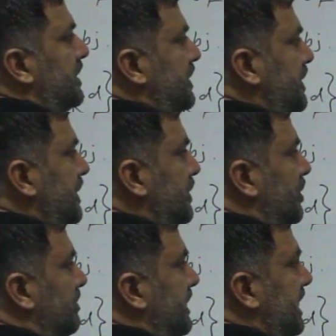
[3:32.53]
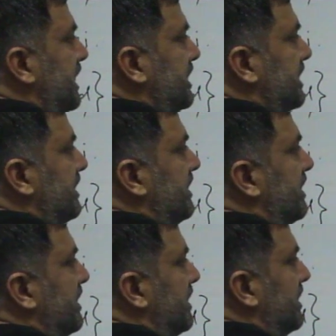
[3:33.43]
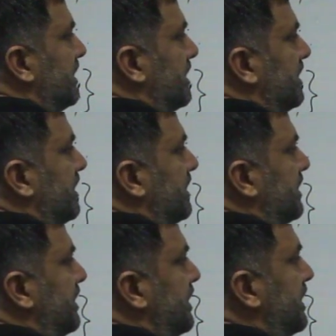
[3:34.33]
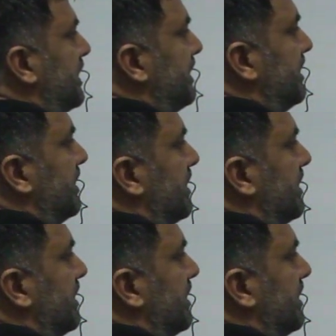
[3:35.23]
denomination. Denomination.